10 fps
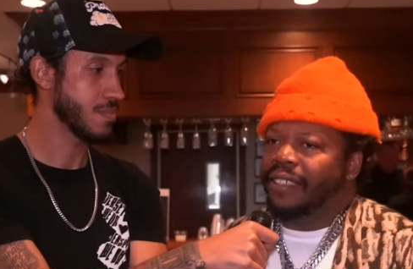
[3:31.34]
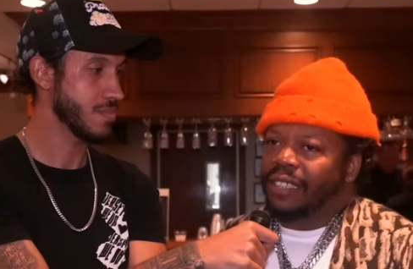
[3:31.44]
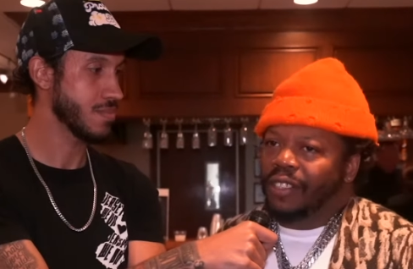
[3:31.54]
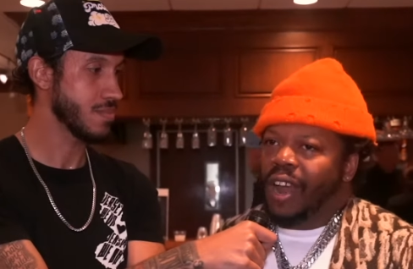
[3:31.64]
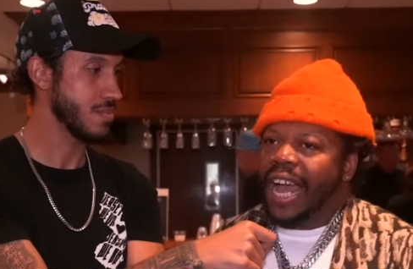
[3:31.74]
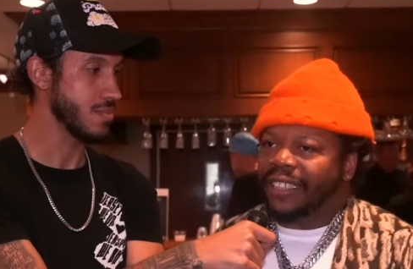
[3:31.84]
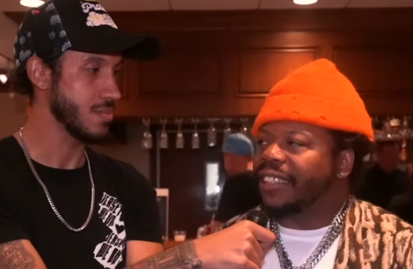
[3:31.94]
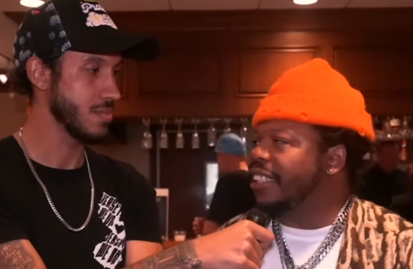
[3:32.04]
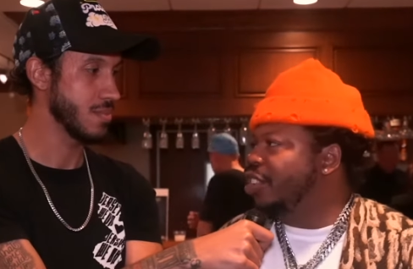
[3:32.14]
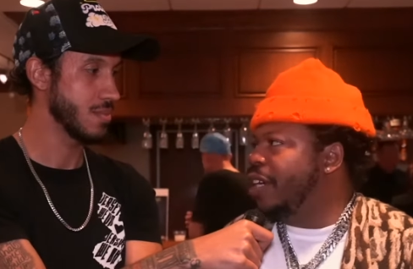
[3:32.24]
Speaker 1: You know, I just
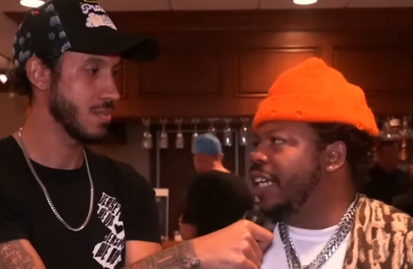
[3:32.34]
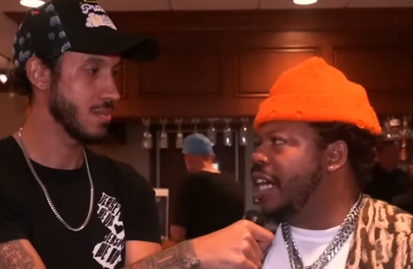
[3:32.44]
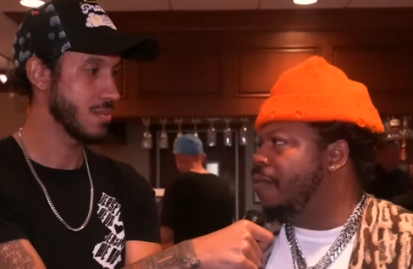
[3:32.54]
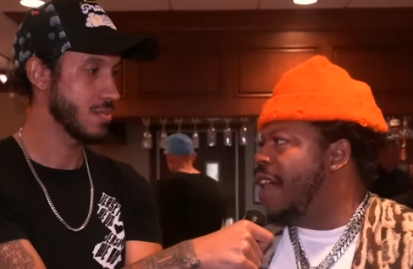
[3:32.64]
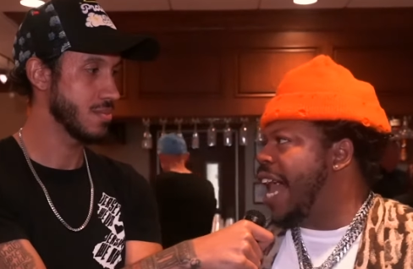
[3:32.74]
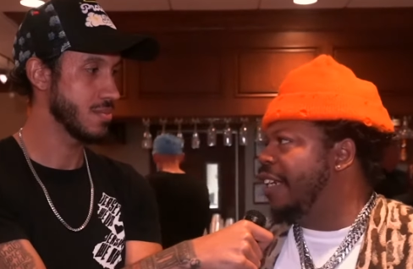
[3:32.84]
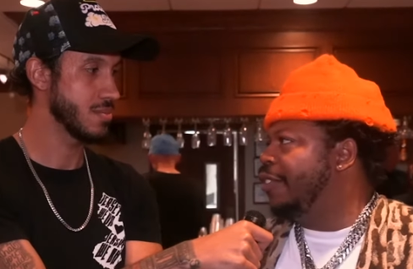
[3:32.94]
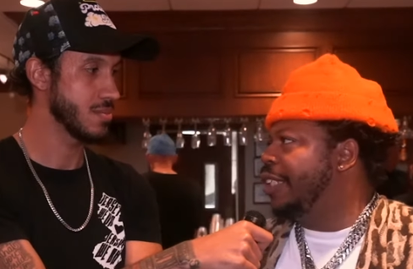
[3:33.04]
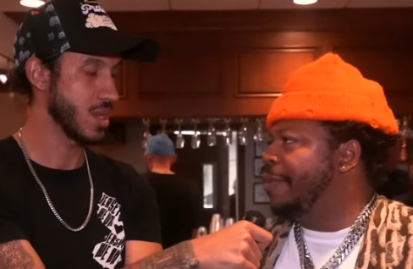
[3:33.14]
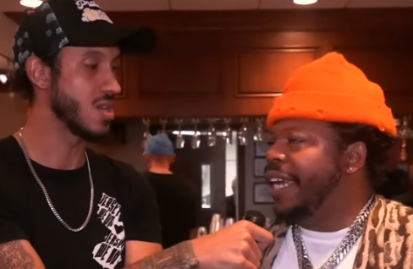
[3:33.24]
enjoyed the camaraderie,
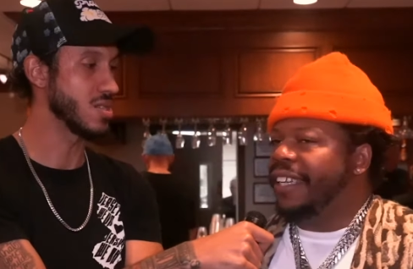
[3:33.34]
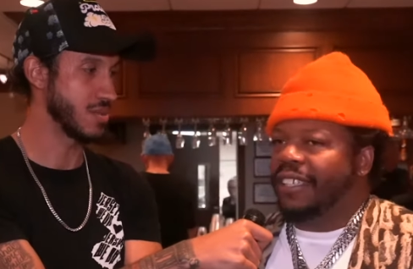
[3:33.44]
man.